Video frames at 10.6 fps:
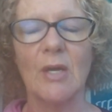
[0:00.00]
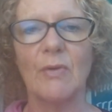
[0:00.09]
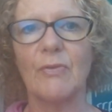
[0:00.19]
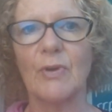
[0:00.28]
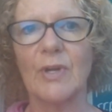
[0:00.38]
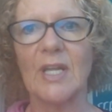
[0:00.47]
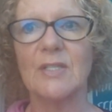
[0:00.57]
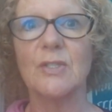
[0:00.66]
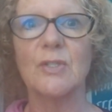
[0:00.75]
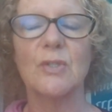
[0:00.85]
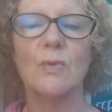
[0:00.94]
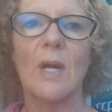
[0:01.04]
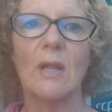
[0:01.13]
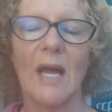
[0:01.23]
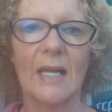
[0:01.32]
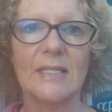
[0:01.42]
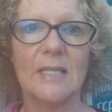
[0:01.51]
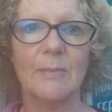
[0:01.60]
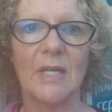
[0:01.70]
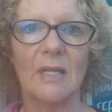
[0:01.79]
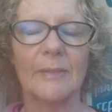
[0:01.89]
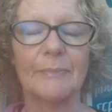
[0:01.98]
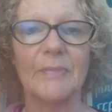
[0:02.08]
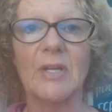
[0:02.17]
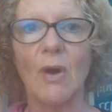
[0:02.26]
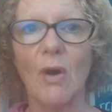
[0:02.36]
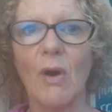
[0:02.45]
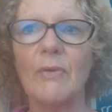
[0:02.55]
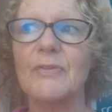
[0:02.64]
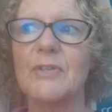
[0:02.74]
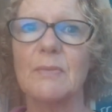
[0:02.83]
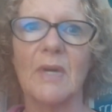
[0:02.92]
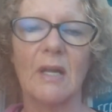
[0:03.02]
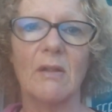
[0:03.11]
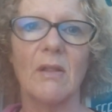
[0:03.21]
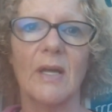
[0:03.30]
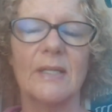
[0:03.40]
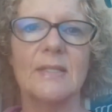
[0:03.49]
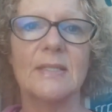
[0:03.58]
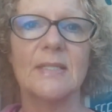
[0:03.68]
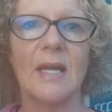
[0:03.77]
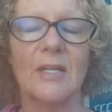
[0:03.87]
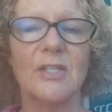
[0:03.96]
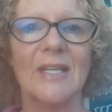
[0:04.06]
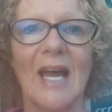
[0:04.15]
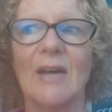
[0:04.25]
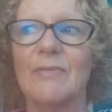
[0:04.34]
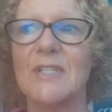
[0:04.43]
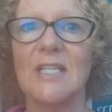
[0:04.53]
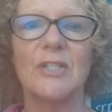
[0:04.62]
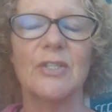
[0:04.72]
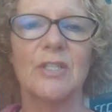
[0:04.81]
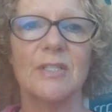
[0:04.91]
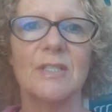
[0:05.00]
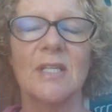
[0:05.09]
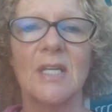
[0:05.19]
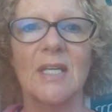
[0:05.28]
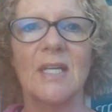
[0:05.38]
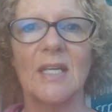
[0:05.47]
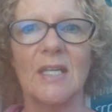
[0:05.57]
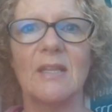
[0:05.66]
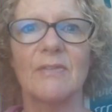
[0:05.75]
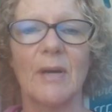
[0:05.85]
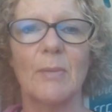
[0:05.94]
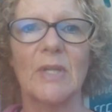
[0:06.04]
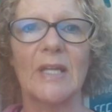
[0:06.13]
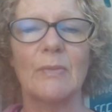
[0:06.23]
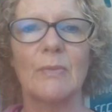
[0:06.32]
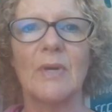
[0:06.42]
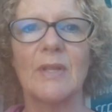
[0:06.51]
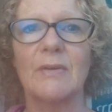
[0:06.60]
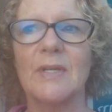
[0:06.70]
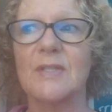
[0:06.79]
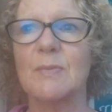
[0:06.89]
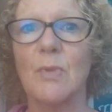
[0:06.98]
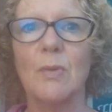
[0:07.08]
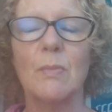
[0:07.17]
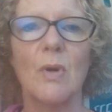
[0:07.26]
for kids to do well academically. And often my clients actually have teachers in the family, whether it's mum